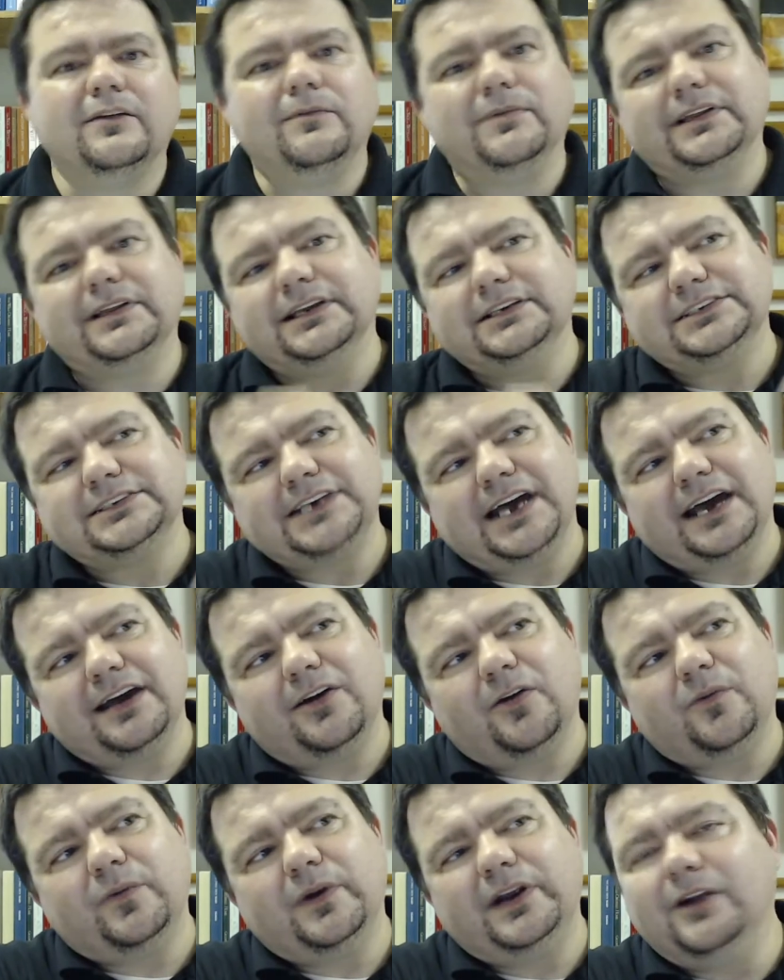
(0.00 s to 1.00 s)
but this side
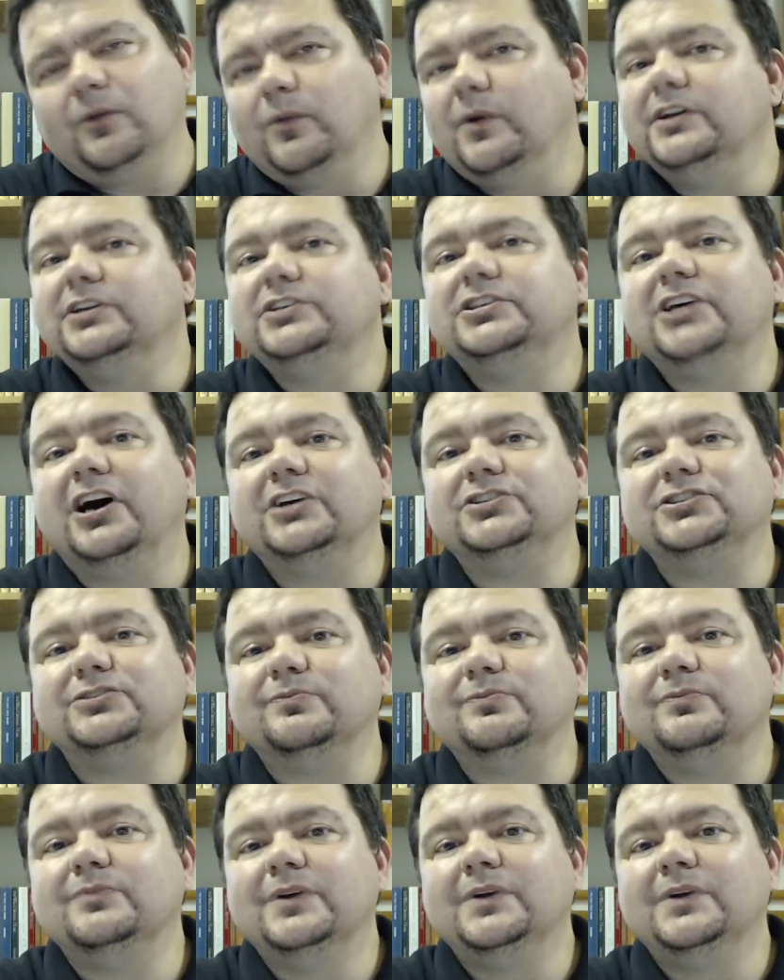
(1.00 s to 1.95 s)
over here wouldn't touch them.